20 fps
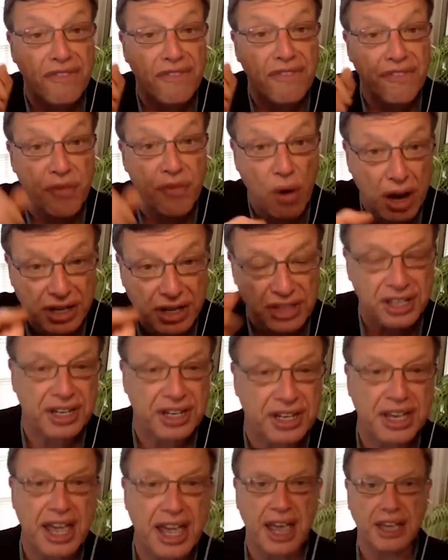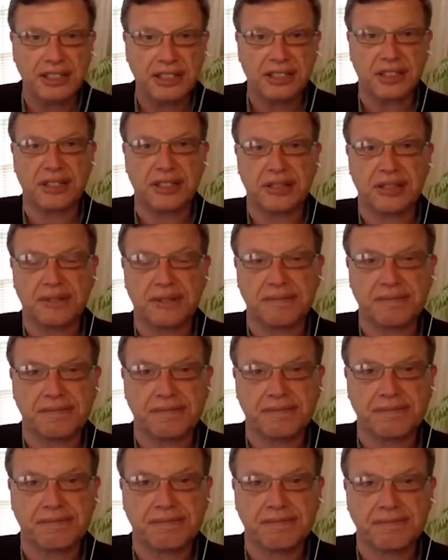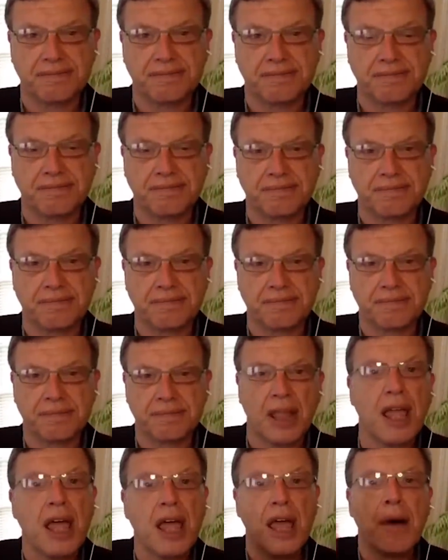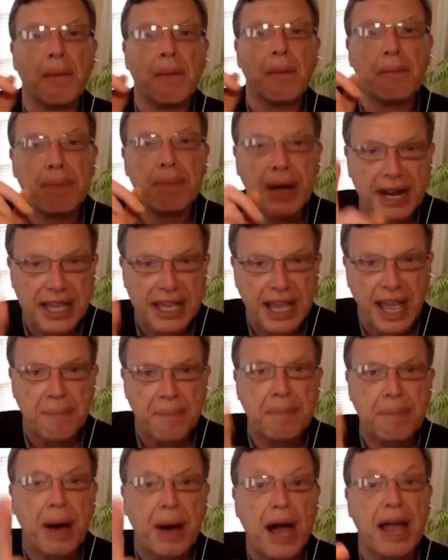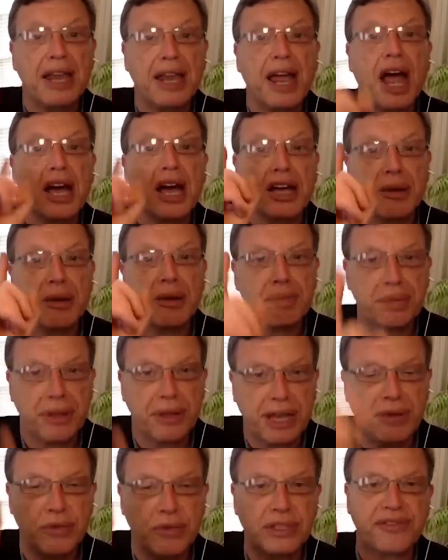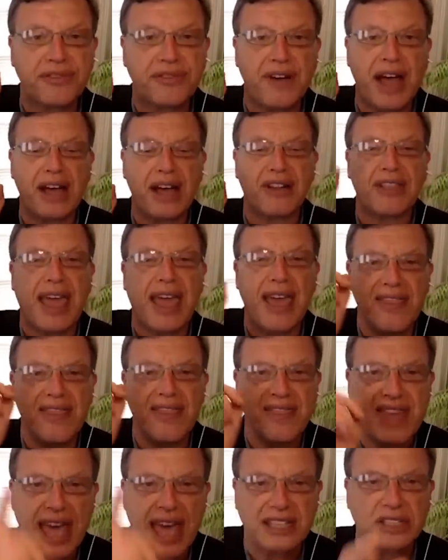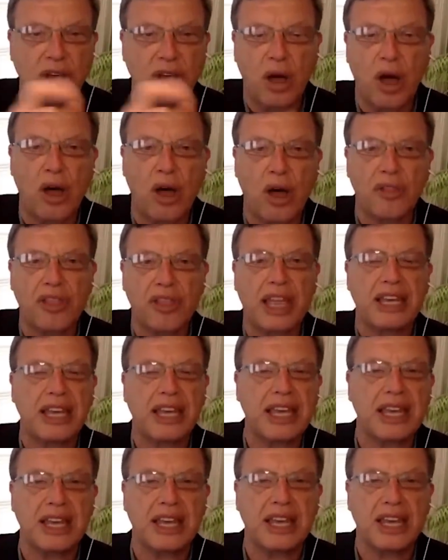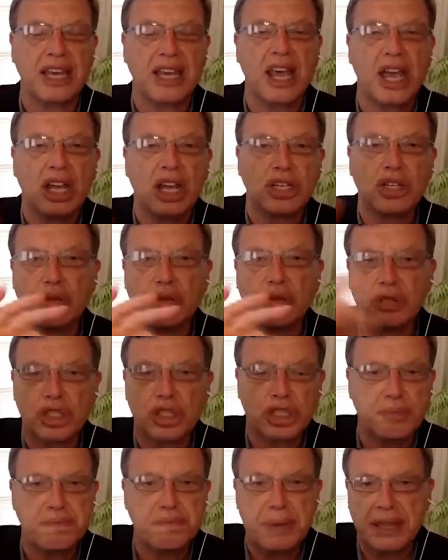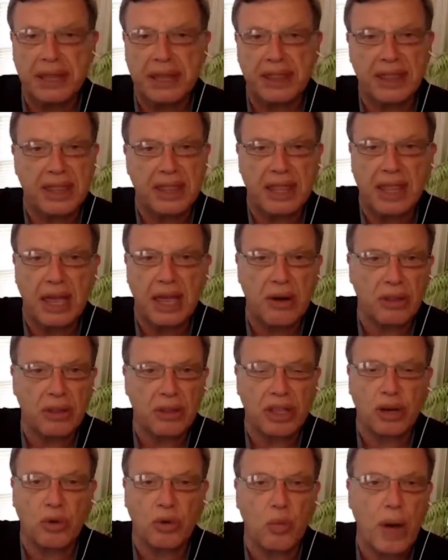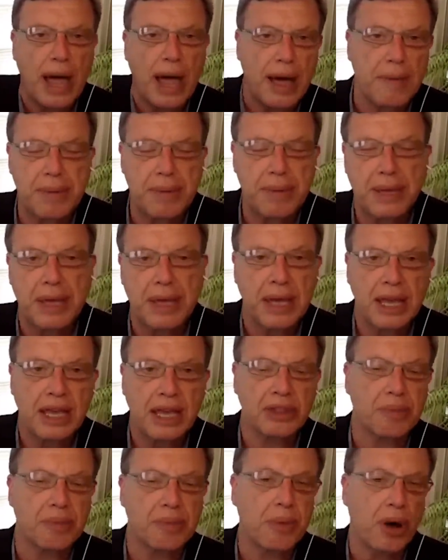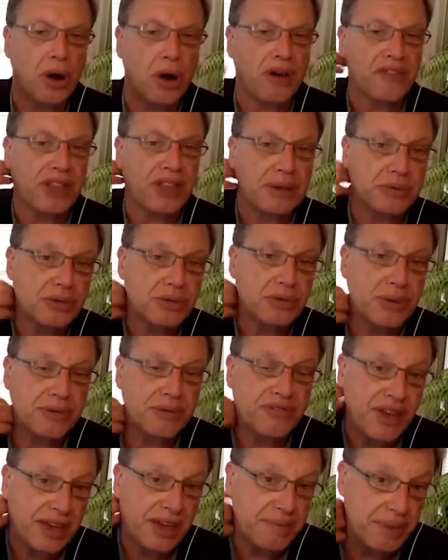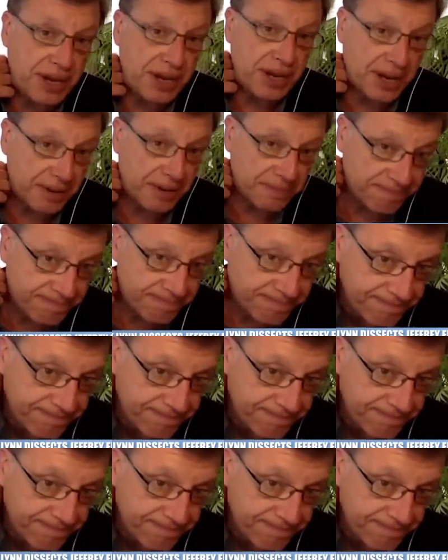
a fraudulent case. Mm-hmm. Exactly. But a, but a complaint was filed, and that's all they needed to spin their little web in the bought right. off lamestream fake media.